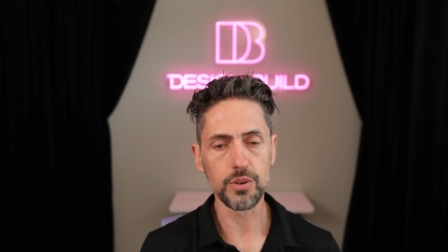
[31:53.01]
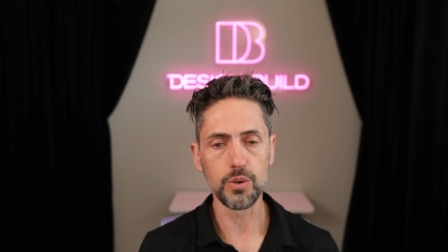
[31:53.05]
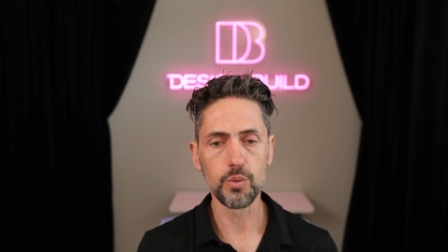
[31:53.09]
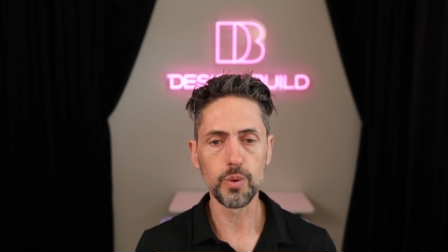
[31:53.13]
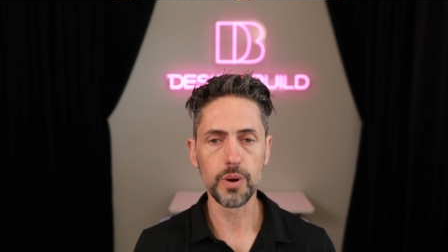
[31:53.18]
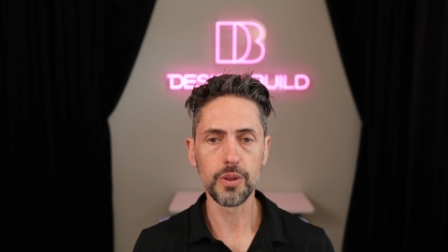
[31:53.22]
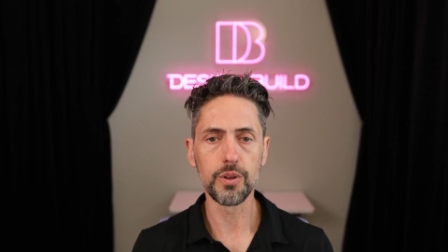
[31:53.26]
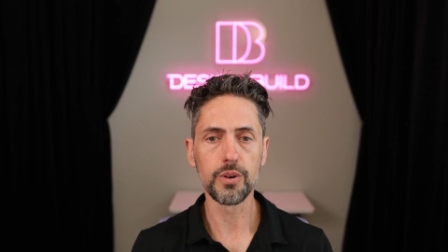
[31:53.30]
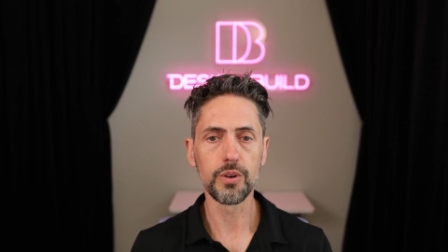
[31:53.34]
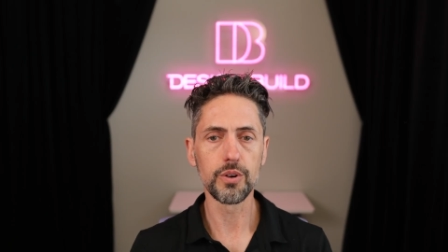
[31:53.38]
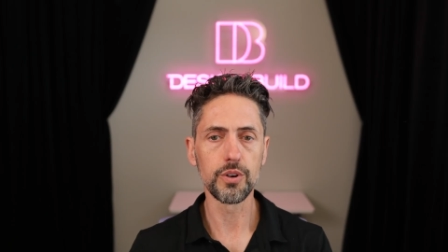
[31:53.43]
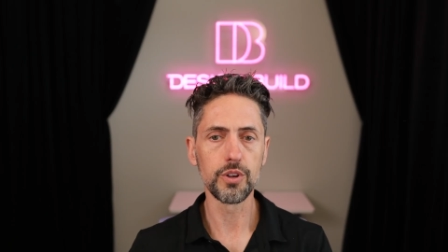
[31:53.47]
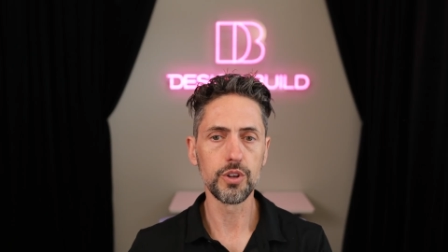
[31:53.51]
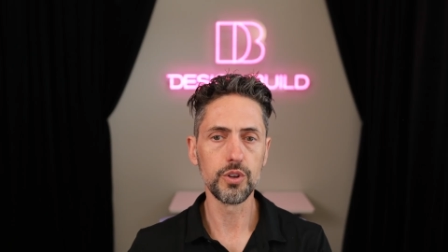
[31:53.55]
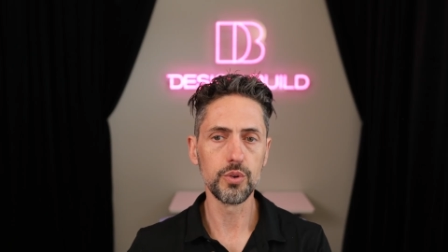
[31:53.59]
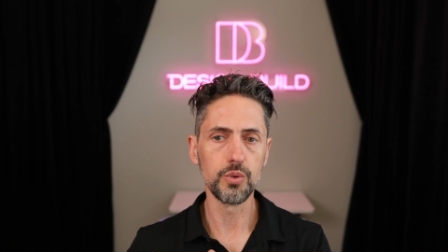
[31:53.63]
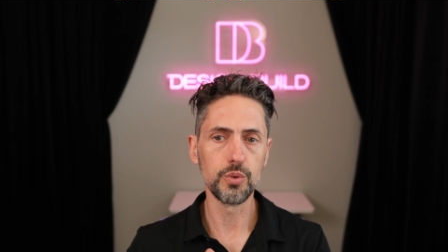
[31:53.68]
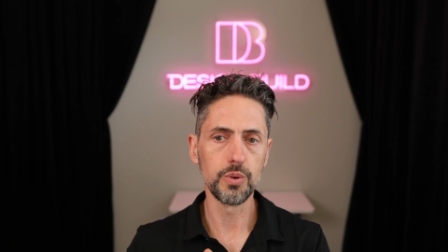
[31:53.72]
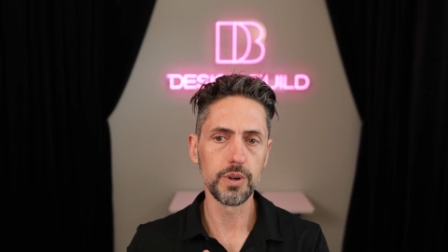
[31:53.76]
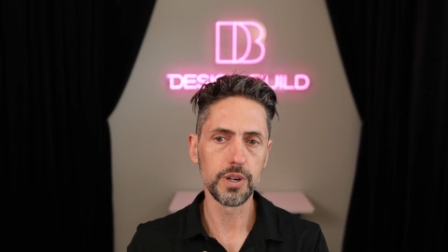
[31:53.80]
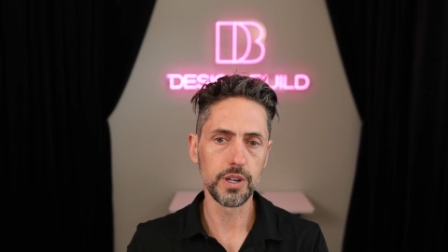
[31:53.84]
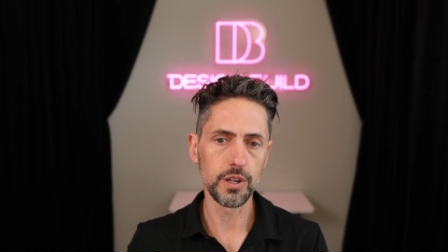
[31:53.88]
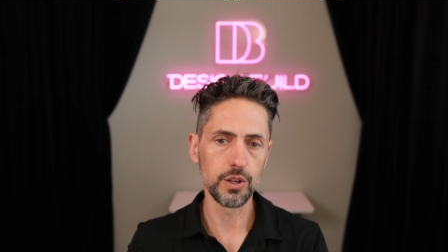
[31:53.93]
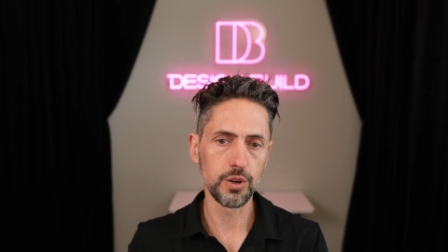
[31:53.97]
or whether
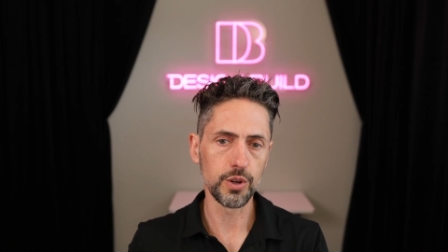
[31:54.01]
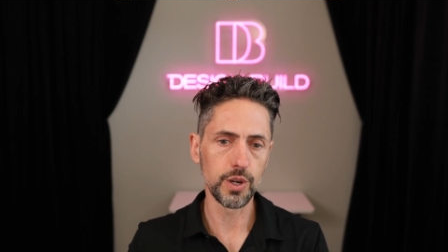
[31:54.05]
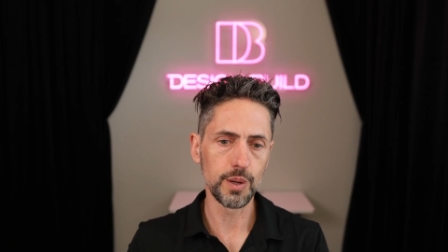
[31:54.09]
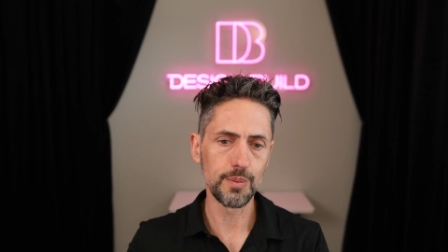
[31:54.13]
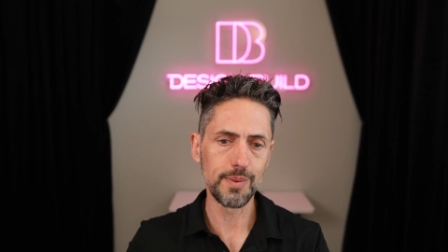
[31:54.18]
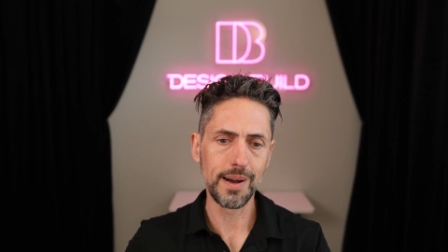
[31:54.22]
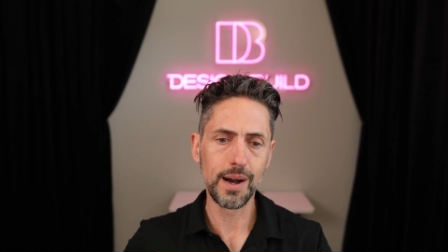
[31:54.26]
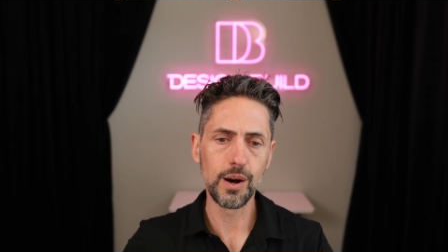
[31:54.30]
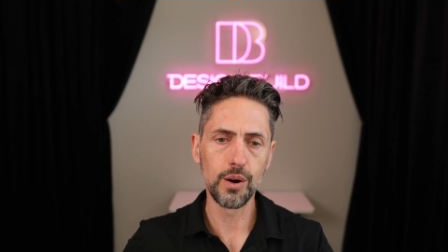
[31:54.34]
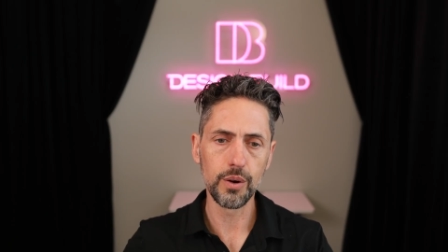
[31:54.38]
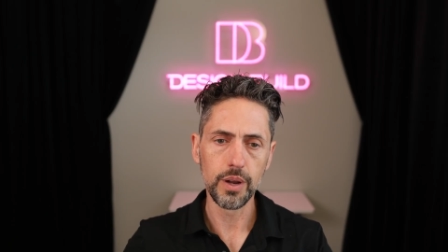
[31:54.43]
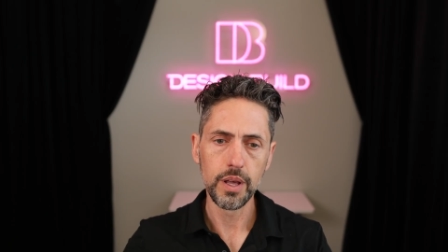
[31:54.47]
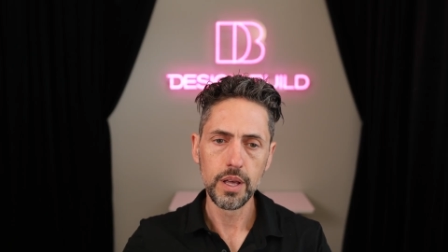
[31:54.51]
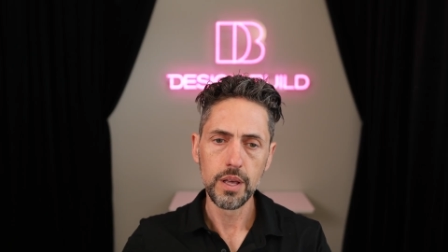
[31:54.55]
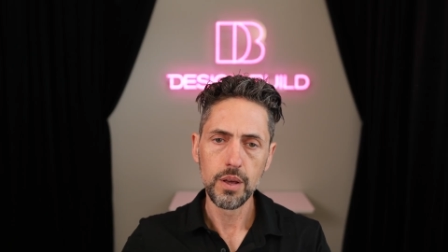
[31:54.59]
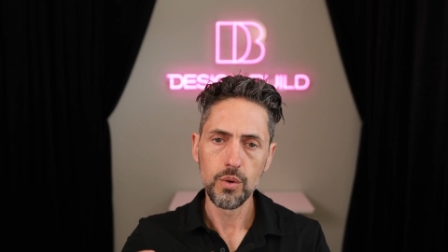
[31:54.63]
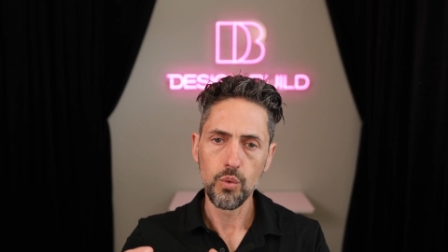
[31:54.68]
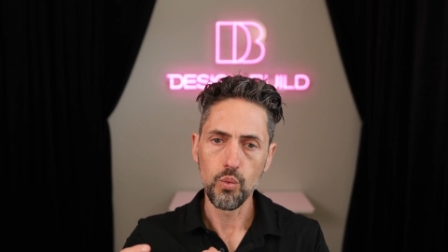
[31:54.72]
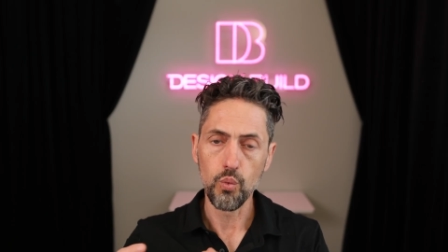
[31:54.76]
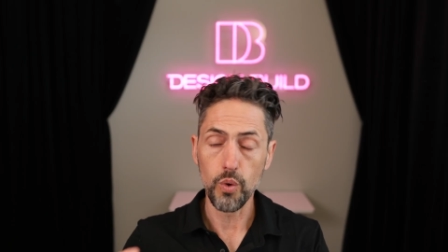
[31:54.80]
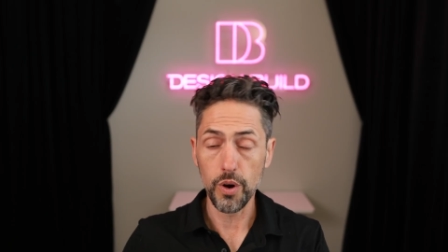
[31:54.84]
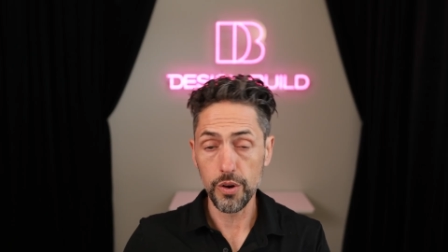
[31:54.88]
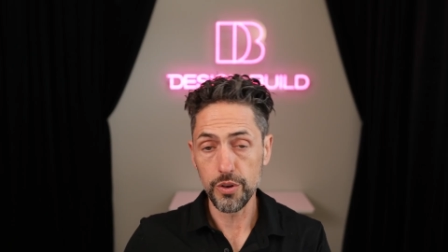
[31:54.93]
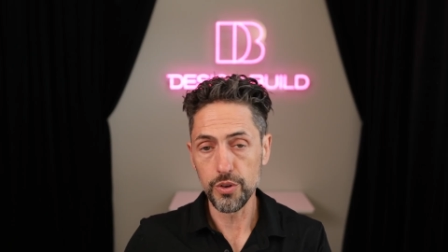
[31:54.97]
you want to learn about
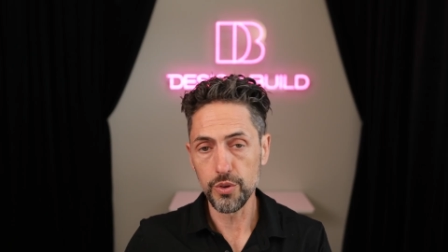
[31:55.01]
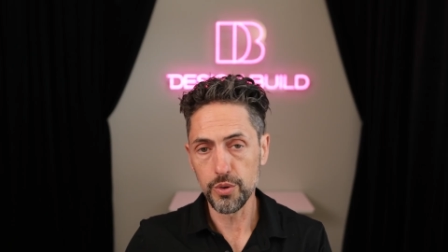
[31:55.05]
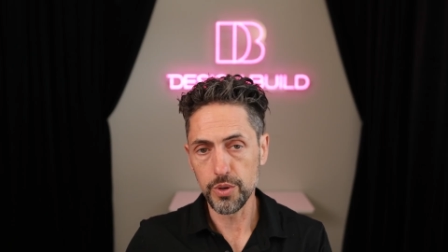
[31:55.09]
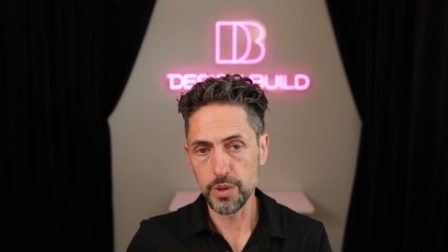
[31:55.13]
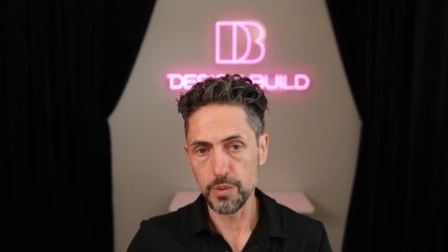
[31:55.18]
where you